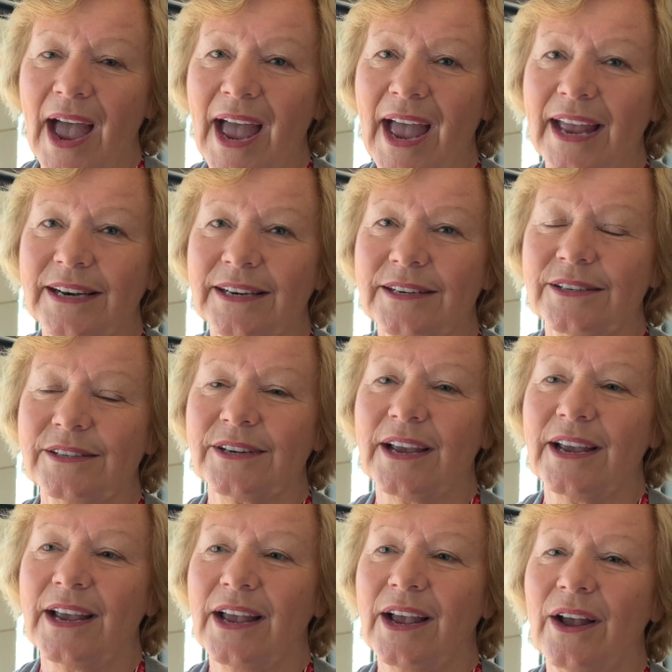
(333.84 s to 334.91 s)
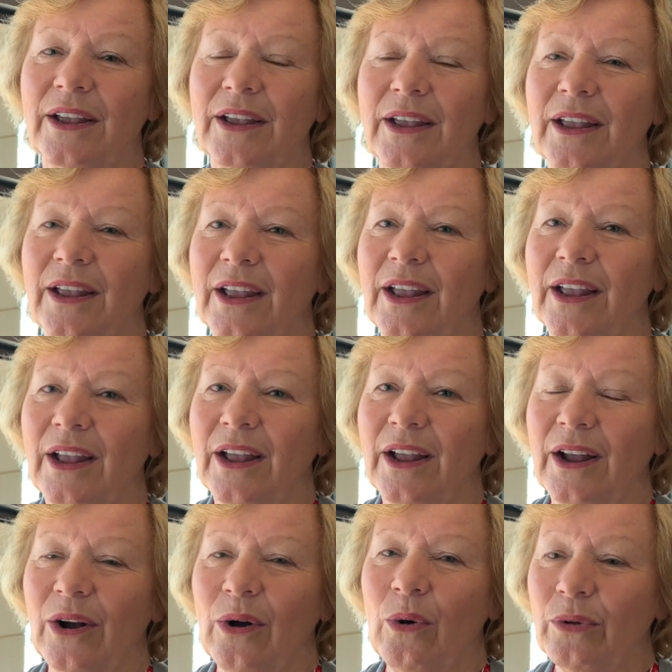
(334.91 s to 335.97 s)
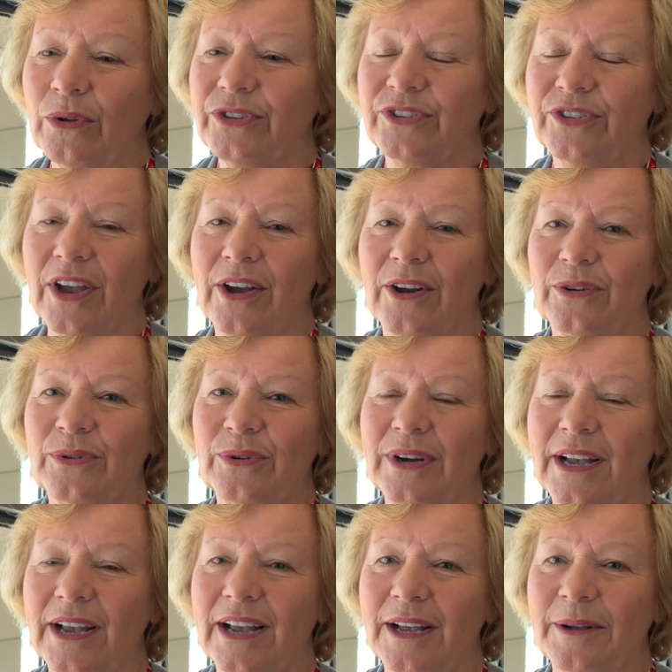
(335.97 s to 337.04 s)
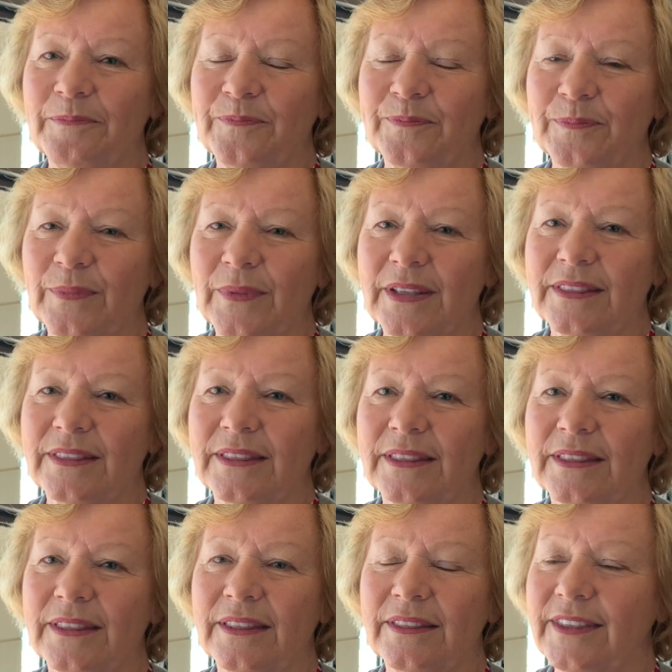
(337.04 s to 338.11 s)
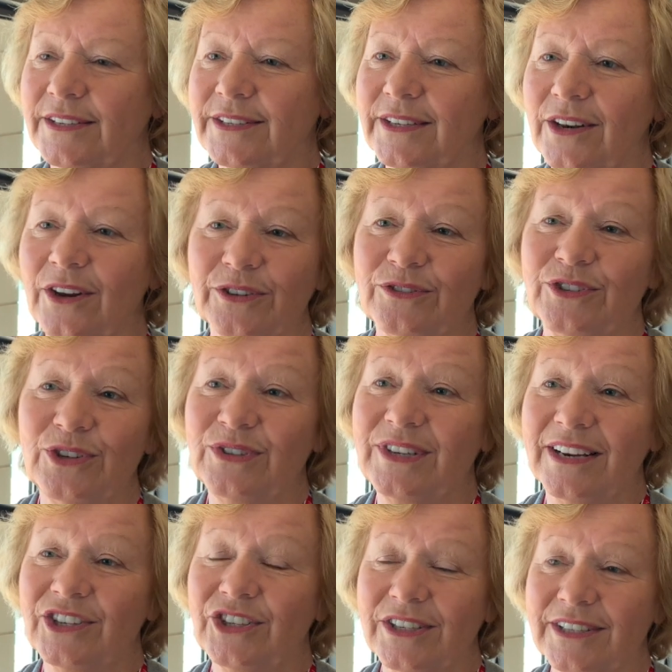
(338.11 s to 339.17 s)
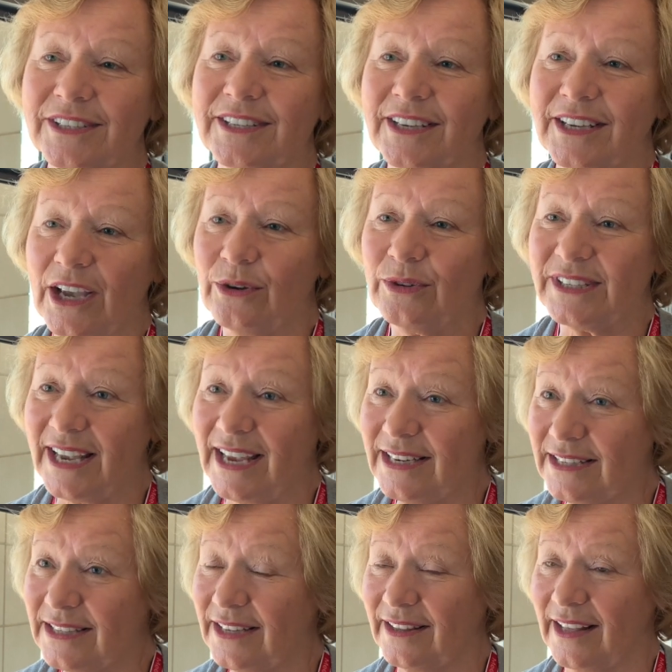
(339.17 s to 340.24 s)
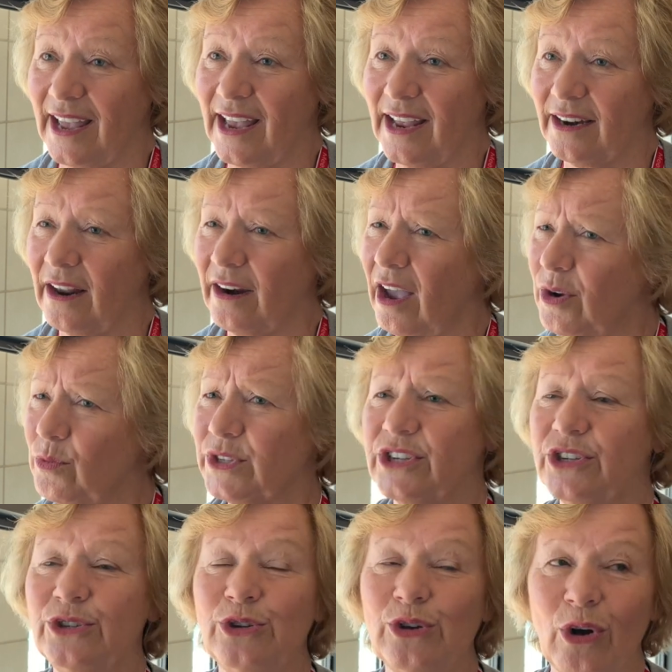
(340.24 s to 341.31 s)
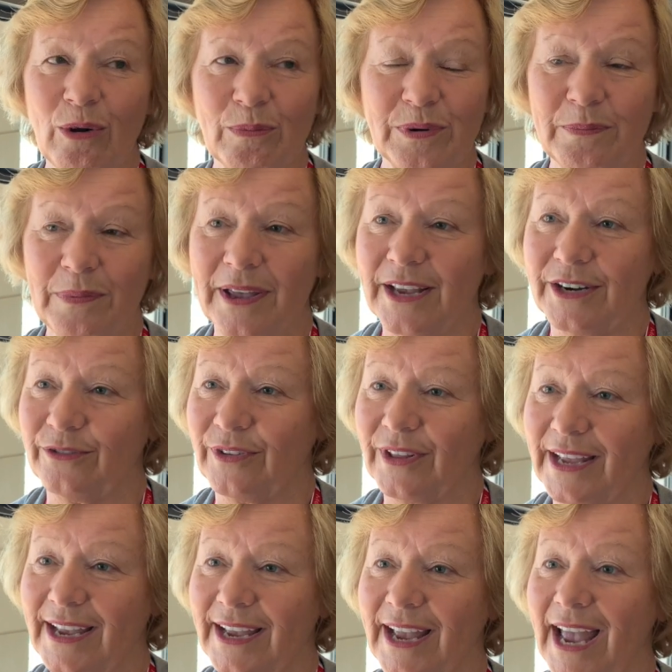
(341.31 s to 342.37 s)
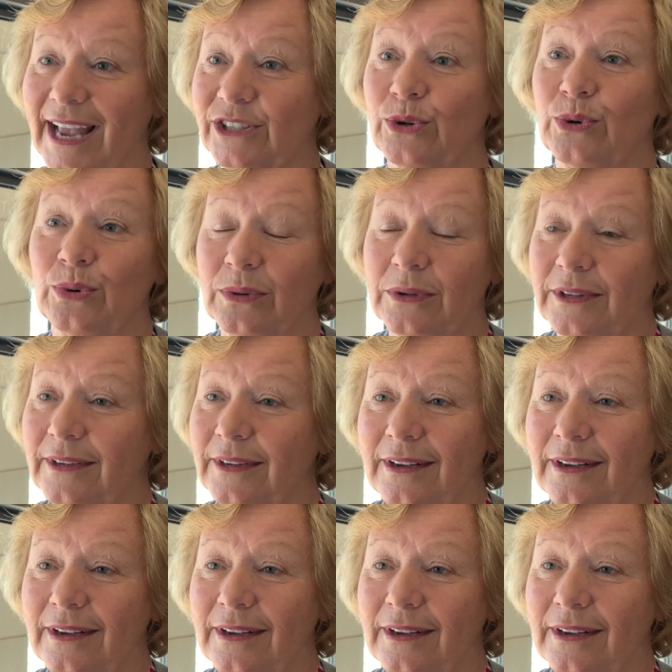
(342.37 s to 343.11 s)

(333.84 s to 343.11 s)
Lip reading: And also, there's a lot of due diligence that goes into that, and I was not prepared for that at all.